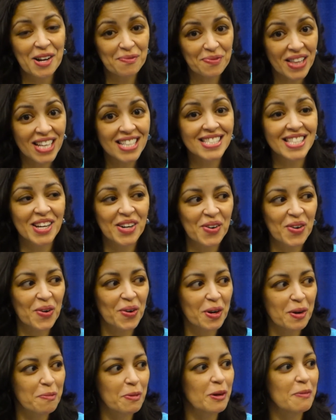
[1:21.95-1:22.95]
That's how
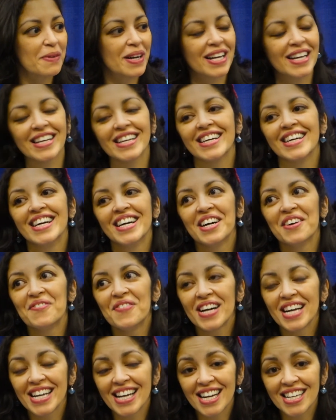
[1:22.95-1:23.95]
horrible my
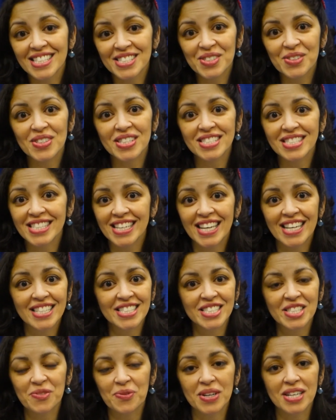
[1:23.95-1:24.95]
high school
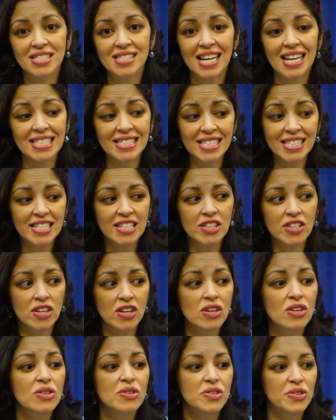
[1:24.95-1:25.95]
education was. I didn't
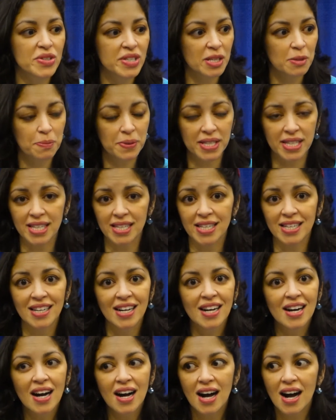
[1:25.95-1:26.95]
know you could be
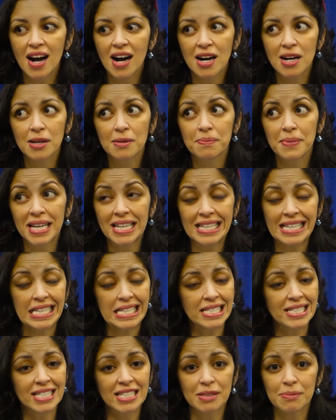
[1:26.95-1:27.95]
an
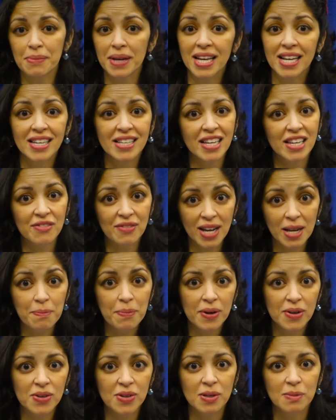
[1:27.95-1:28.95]
Indian man and write
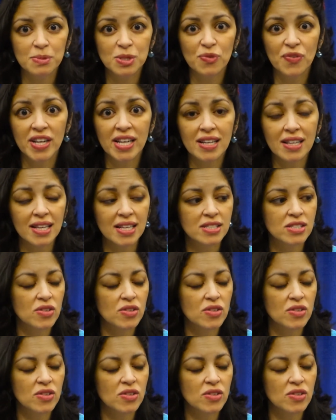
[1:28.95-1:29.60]
poems, frankly.